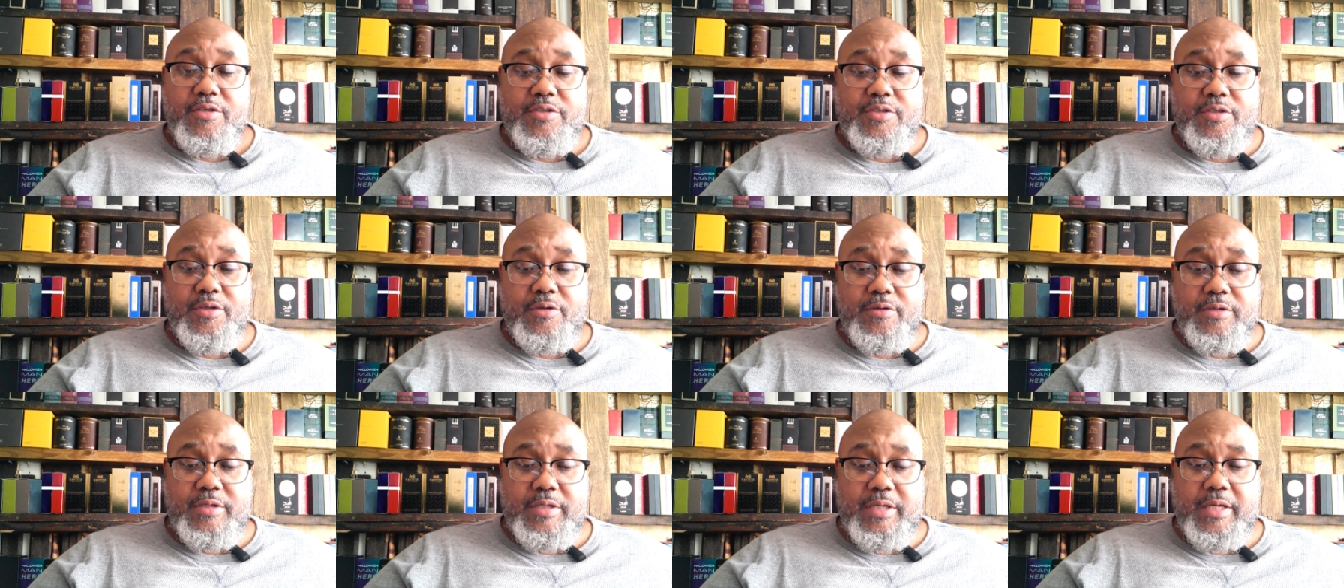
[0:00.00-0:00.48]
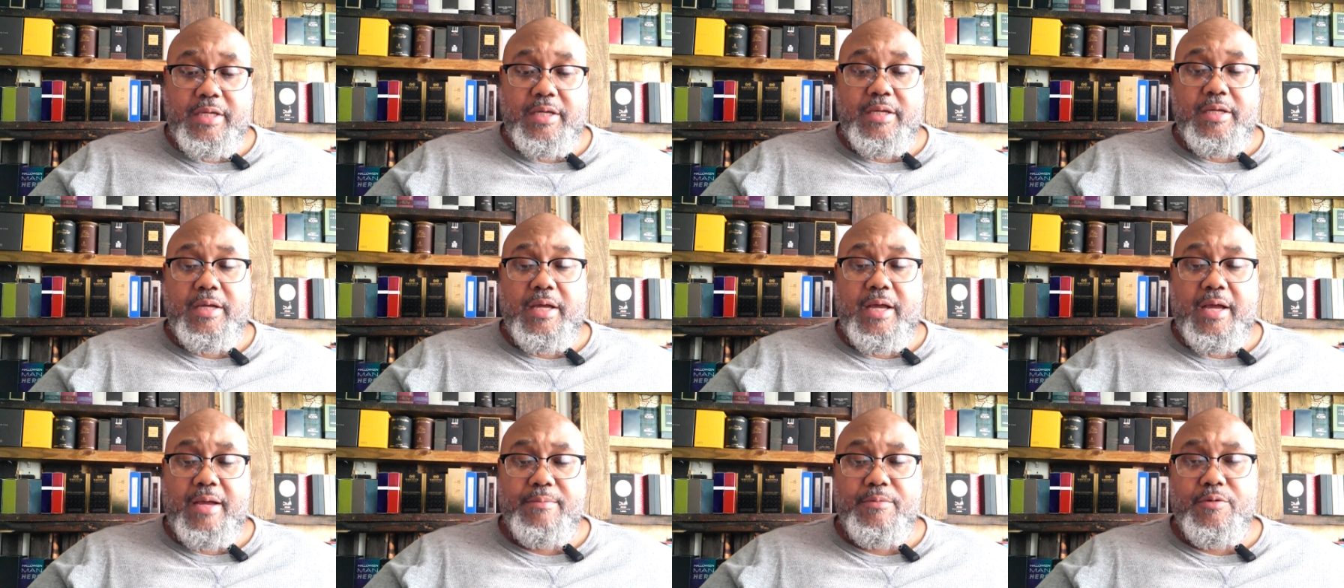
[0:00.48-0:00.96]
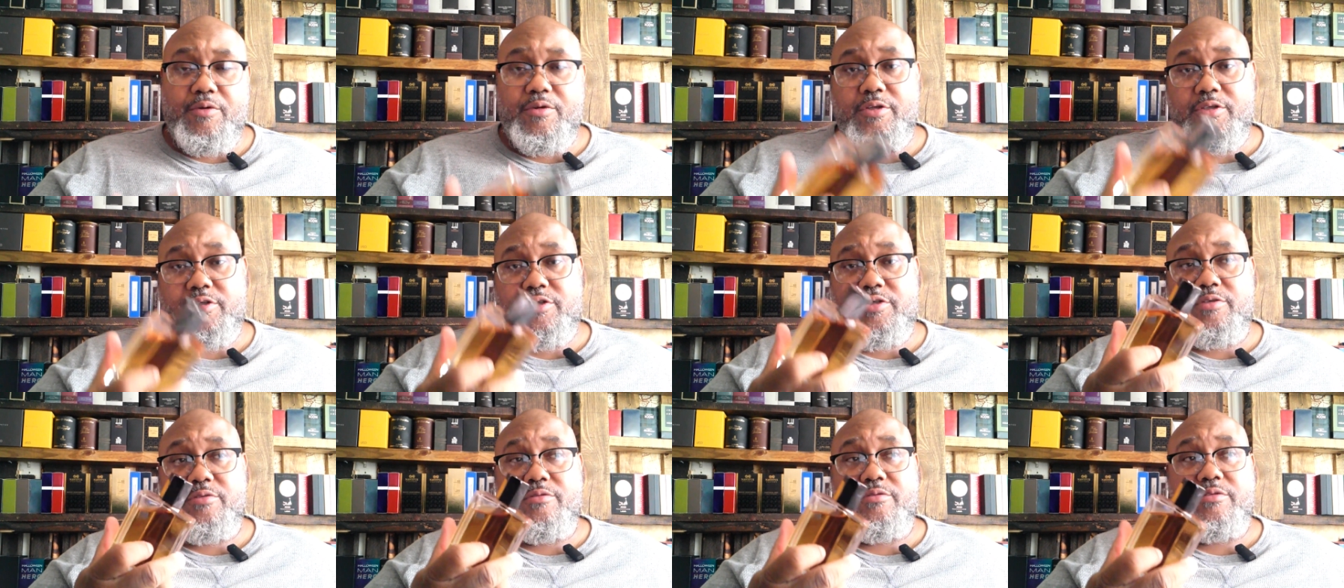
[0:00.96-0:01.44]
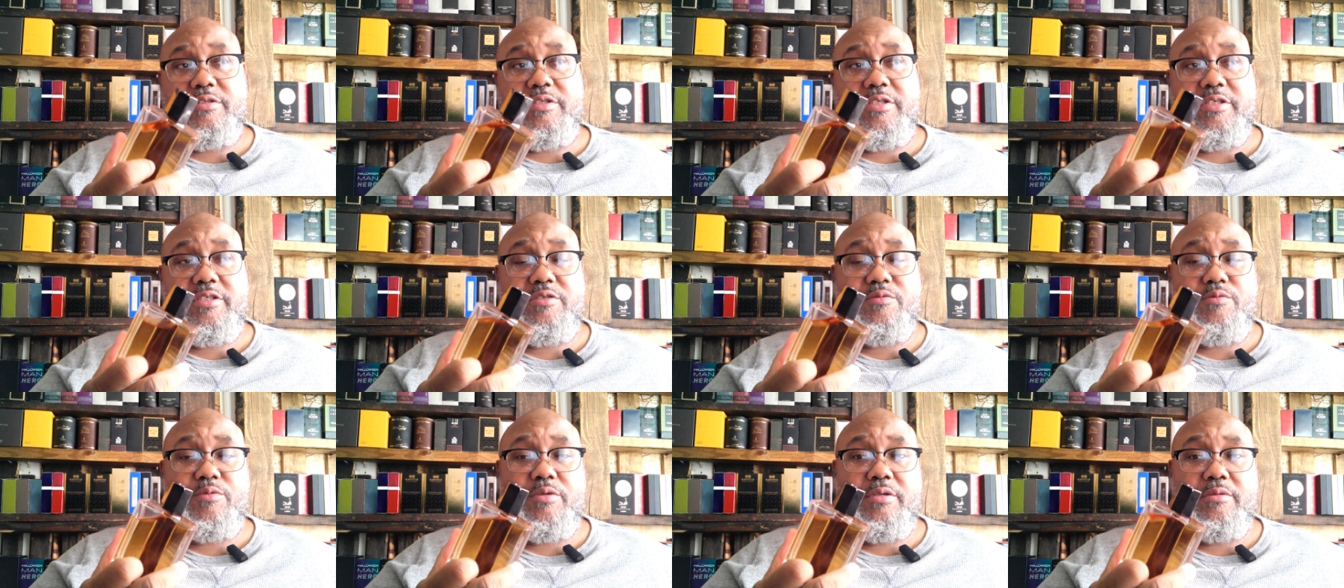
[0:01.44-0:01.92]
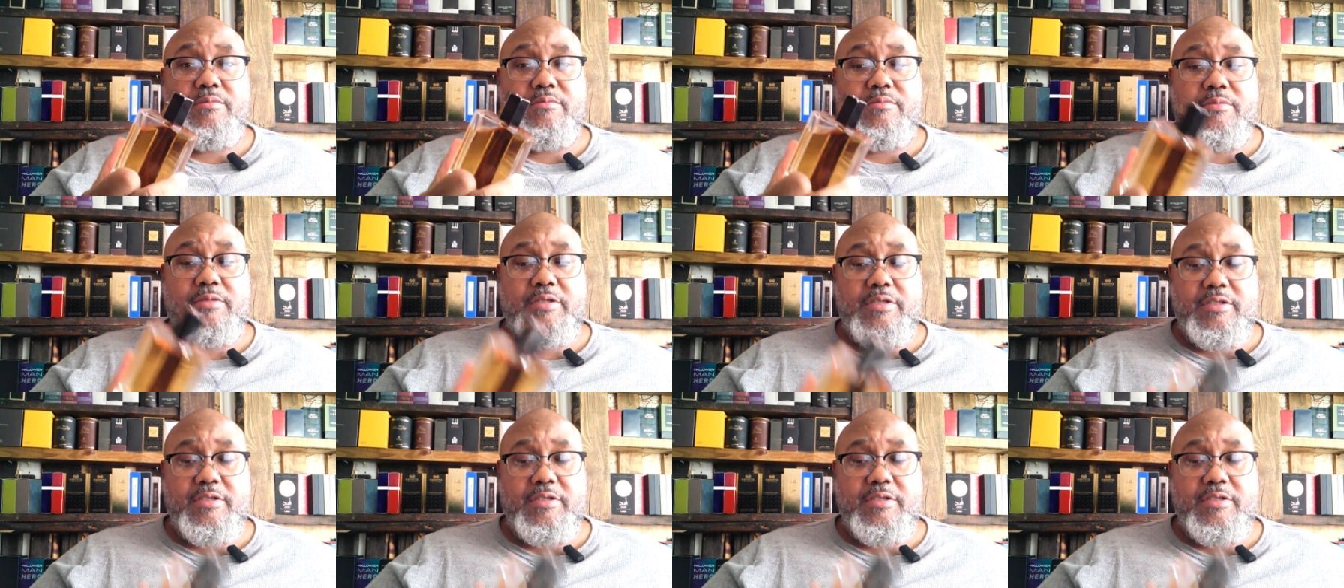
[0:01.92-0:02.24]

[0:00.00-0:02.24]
So yeah, I'm going to choose this one.